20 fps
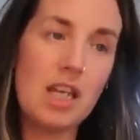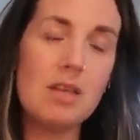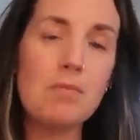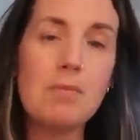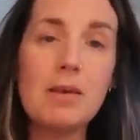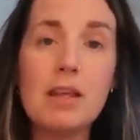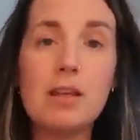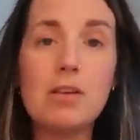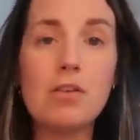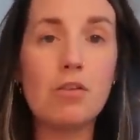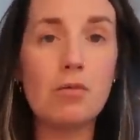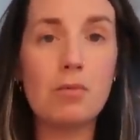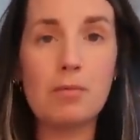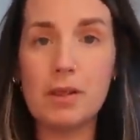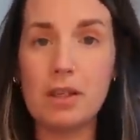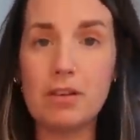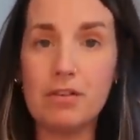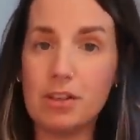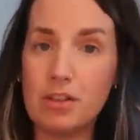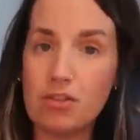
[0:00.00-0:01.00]
It may not
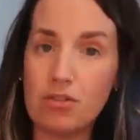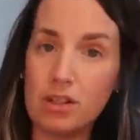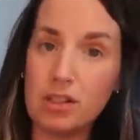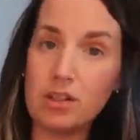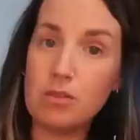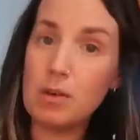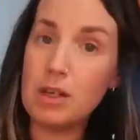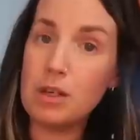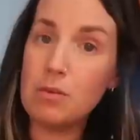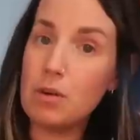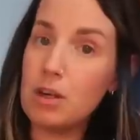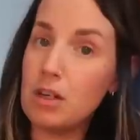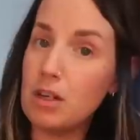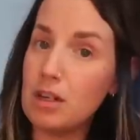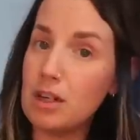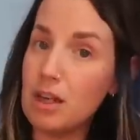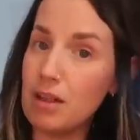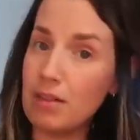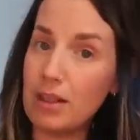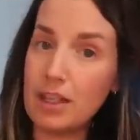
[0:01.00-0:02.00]
be of interest to
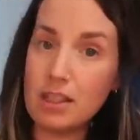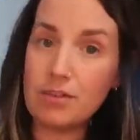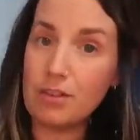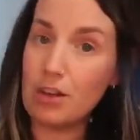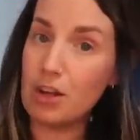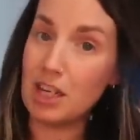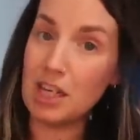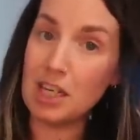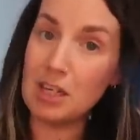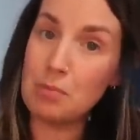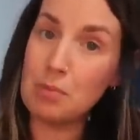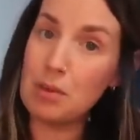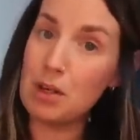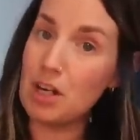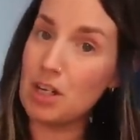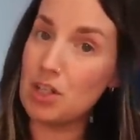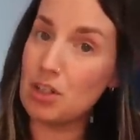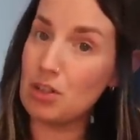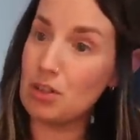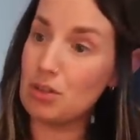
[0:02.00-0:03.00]
anyone, and that's fine,
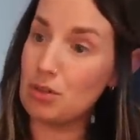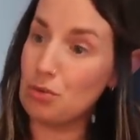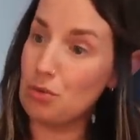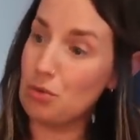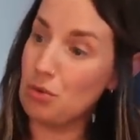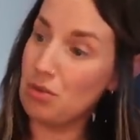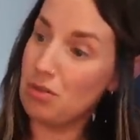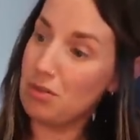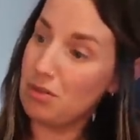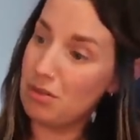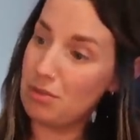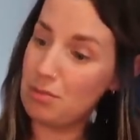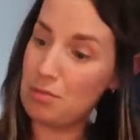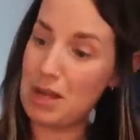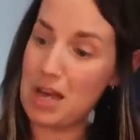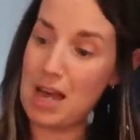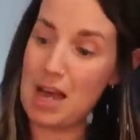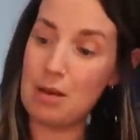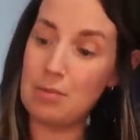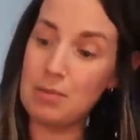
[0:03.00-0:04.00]
but I just thought
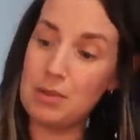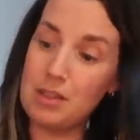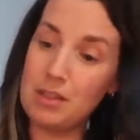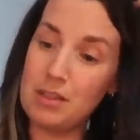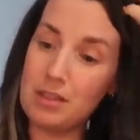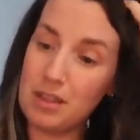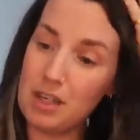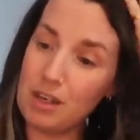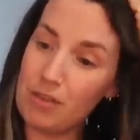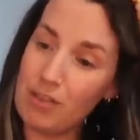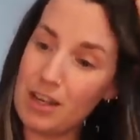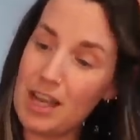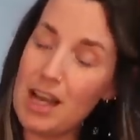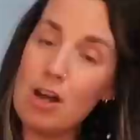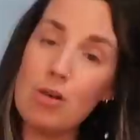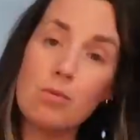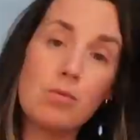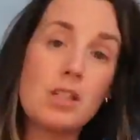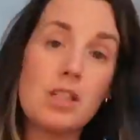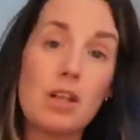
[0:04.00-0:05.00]
perhaps if it
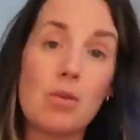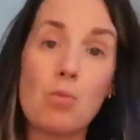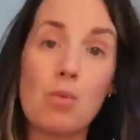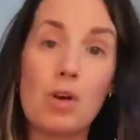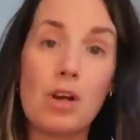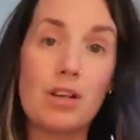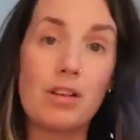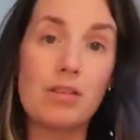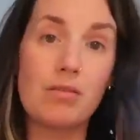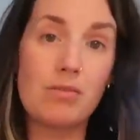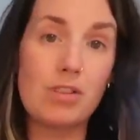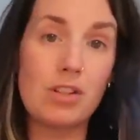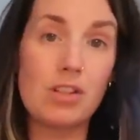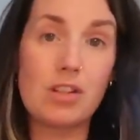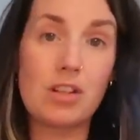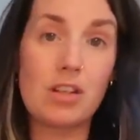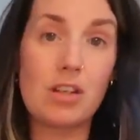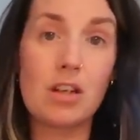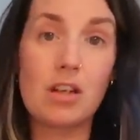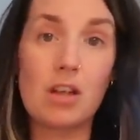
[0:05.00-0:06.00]
helps someone
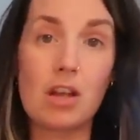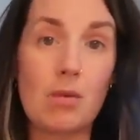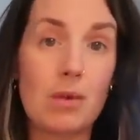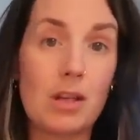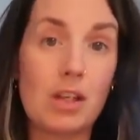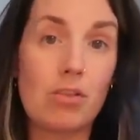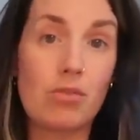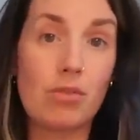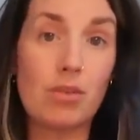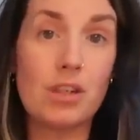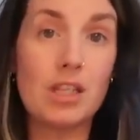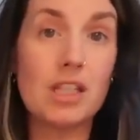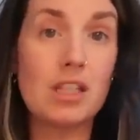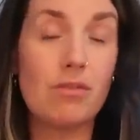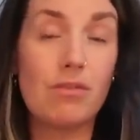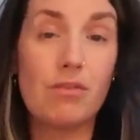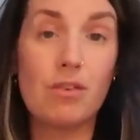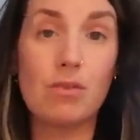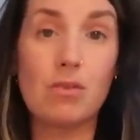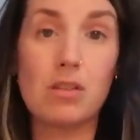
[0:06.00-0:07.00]
that's going through
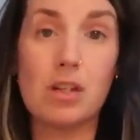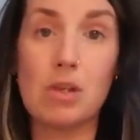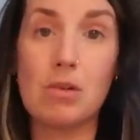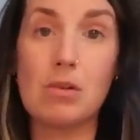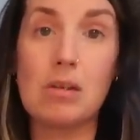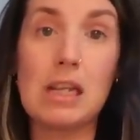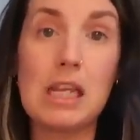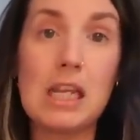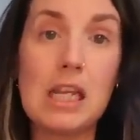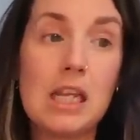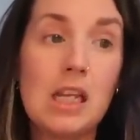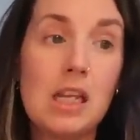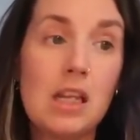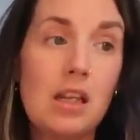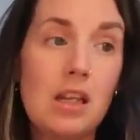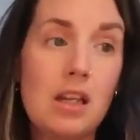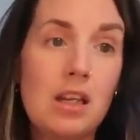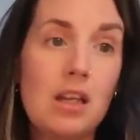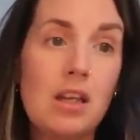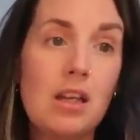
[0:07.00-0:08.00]
this and feels lonely,
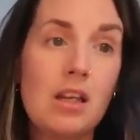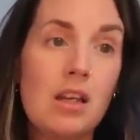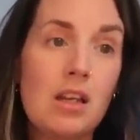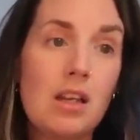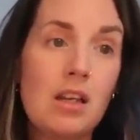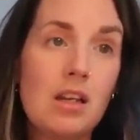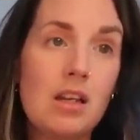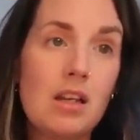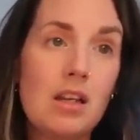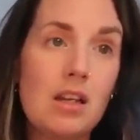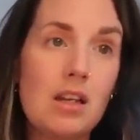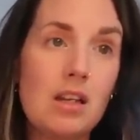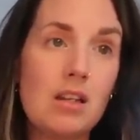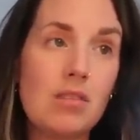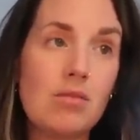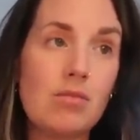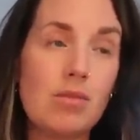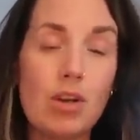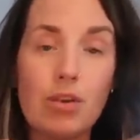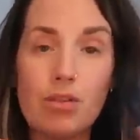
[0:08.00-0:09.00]

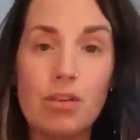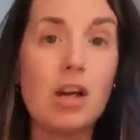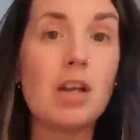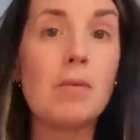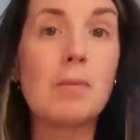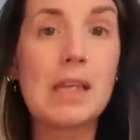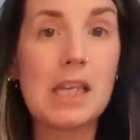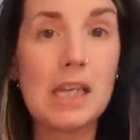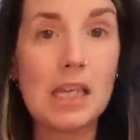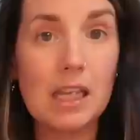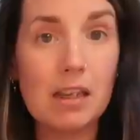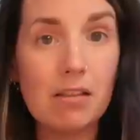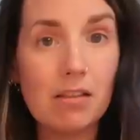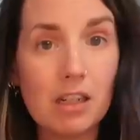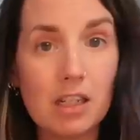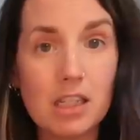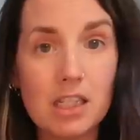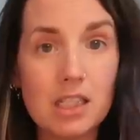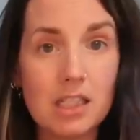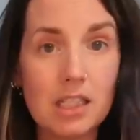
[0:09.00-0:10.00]
know that I'm here
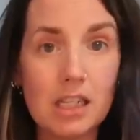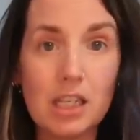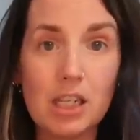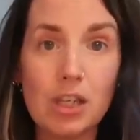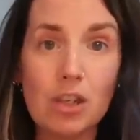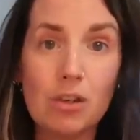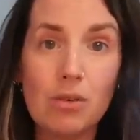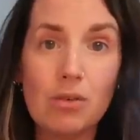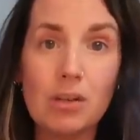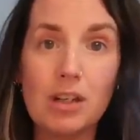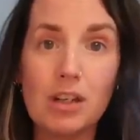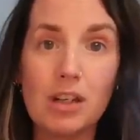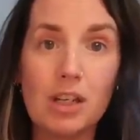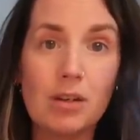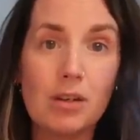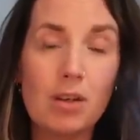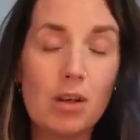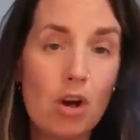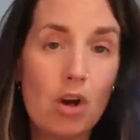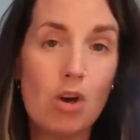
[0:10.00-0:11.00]
and I see you and
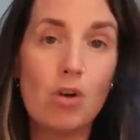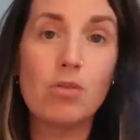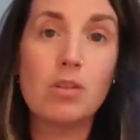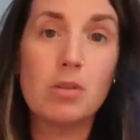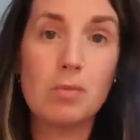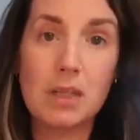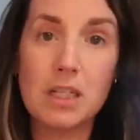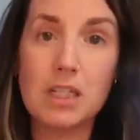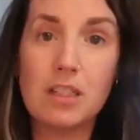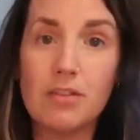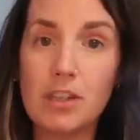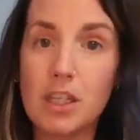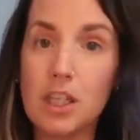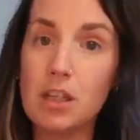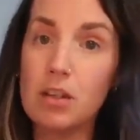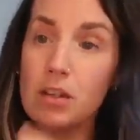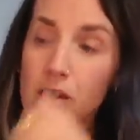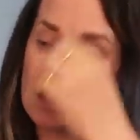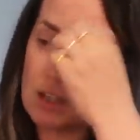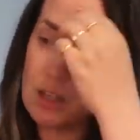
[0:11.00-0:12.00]
I hold space for
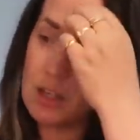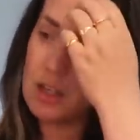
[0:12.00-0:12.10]
you.